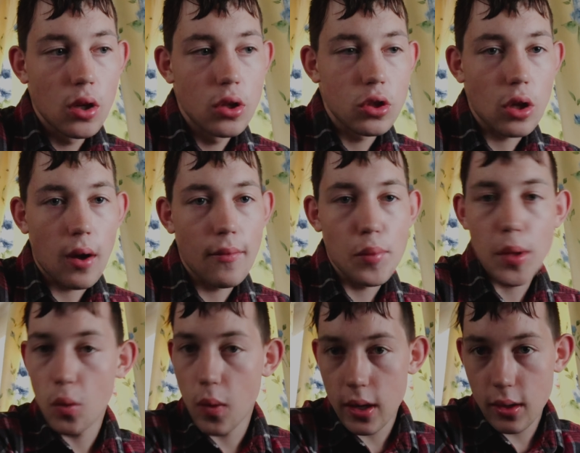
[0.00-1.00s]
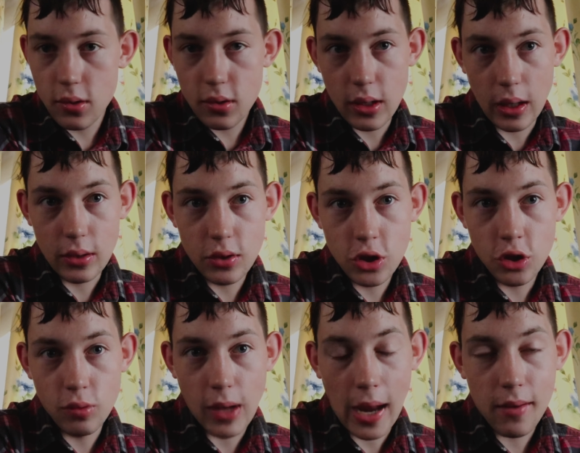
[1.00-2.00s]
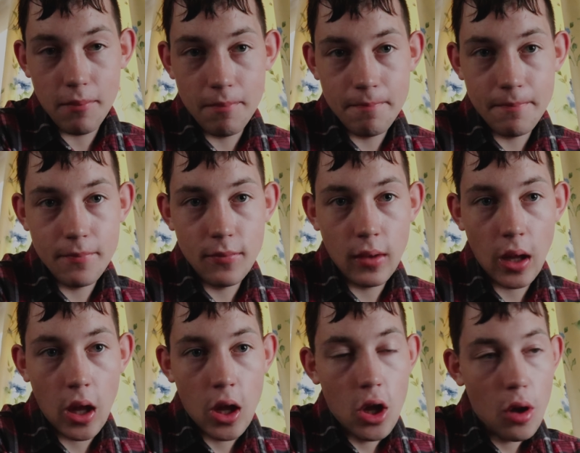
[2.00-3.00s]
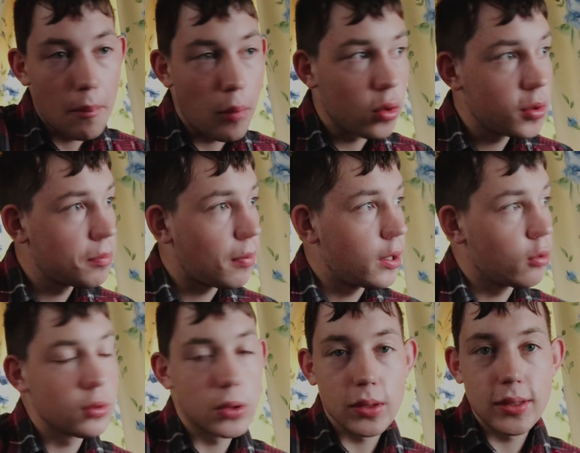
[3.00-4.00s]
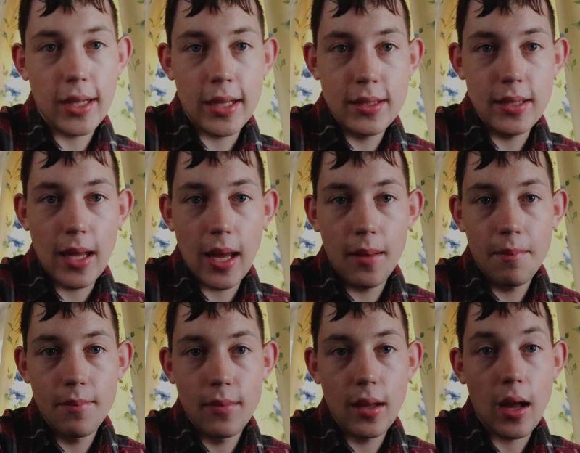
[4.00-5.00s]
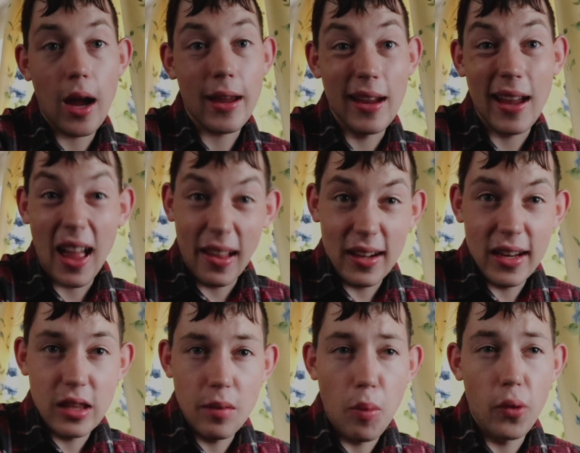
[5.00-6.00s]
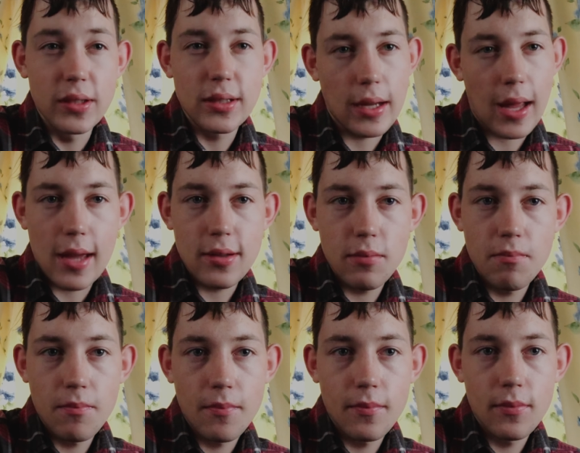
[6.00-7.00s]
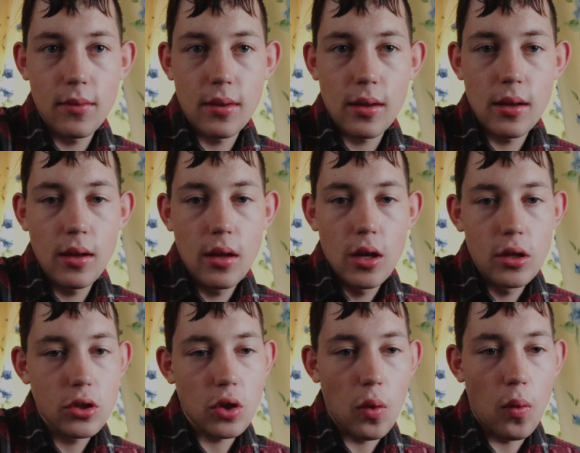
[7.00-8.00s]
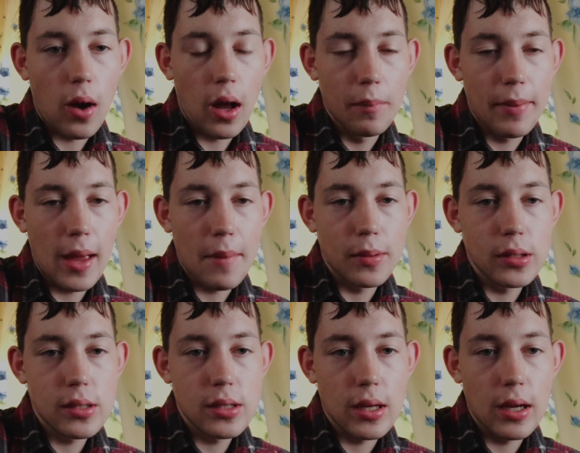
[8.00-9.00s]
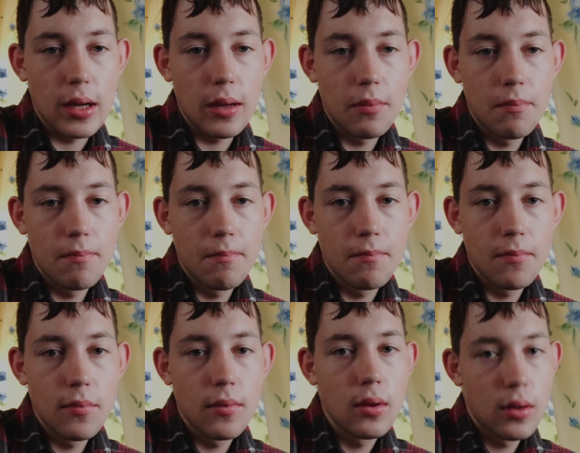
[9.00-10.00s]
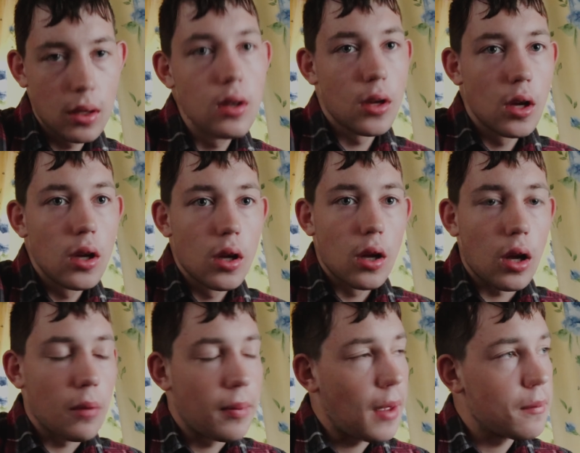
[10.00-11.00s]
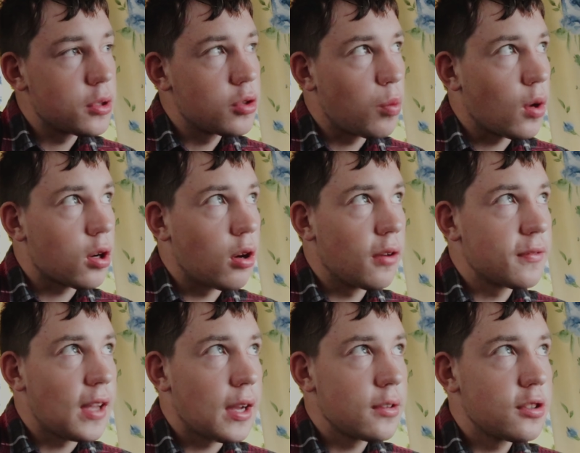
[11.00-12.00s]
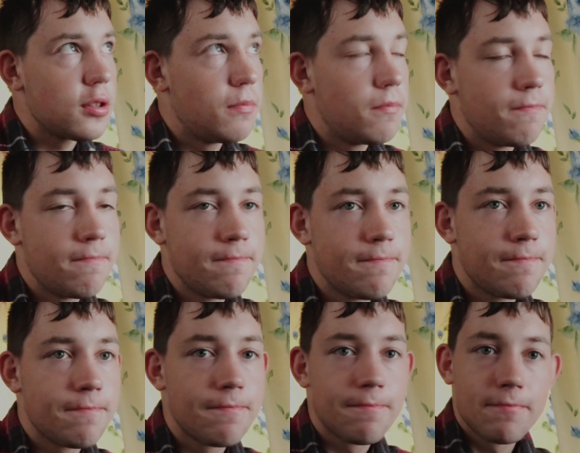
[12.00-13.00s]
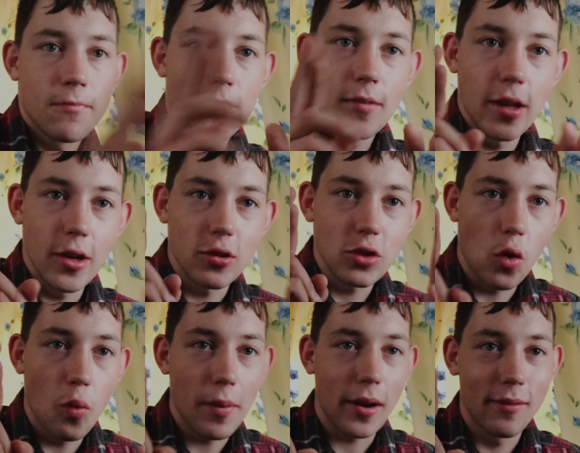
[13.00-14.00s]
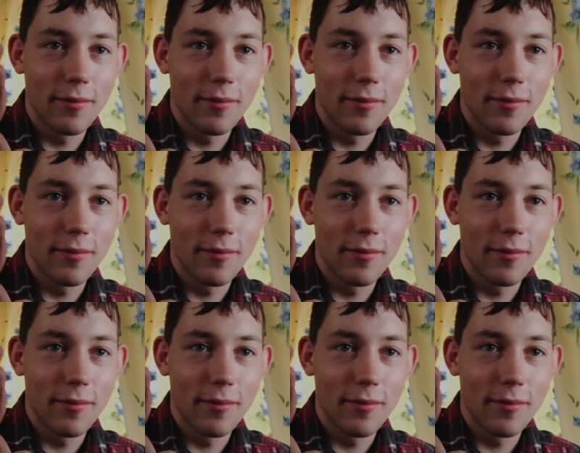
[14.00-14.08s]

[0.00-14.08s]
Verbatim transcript: So I have a bit of waiting to do then. But by the results I get today, I can calculate the points I get. So I'll be able to, I'll be able to work off that. Here's hoping.